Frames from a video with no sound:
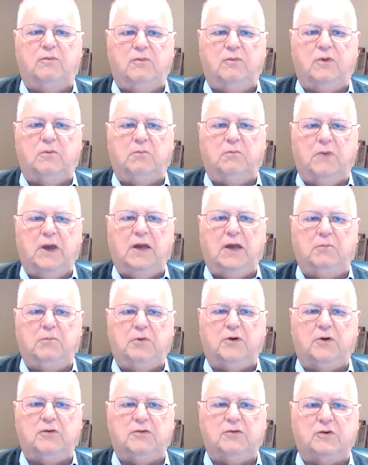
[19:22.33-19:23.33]
the main
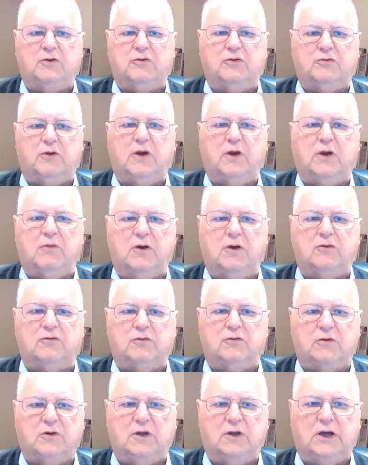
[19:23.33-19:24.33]
books on straight
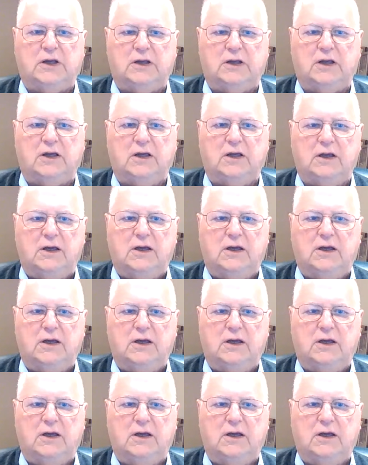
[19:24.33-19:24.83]
razor collecting.